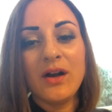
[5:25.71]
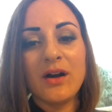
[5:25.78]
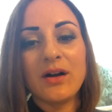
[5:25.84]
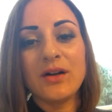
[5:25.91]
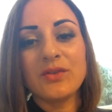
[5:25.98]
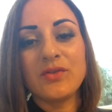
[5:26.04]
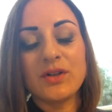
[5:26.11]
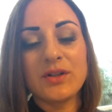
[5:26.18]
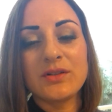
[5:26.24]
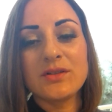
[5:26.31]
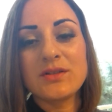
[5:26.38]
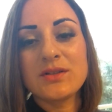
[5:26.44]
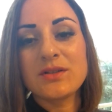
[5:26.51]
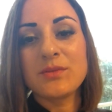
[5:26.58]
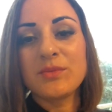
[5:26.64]

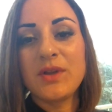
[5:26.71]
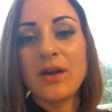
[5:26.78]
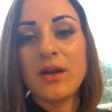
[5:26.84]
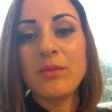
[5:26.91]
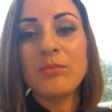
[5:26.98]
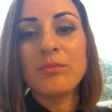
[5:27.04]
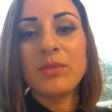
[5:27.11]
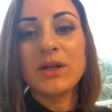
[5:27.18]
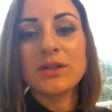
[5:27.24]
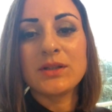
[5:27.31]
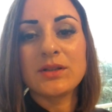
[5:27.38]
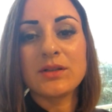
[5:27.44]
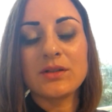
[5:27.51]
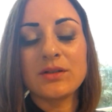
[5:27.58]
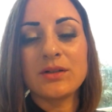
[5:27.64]
advertise them,
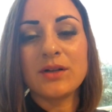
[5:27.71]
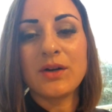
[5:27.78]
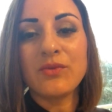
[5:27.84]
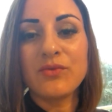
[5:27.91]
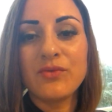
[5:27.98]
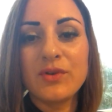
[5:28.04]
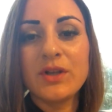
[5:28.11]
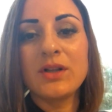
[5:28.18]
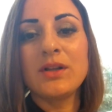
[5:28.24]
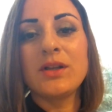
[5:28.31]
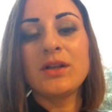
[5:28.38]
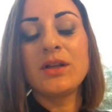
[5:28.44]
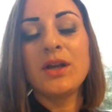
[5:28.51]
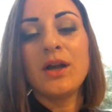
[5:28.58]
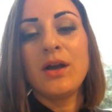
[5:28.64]
but I
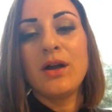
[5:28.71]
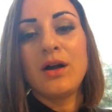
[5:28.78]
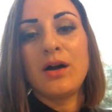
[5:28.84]
really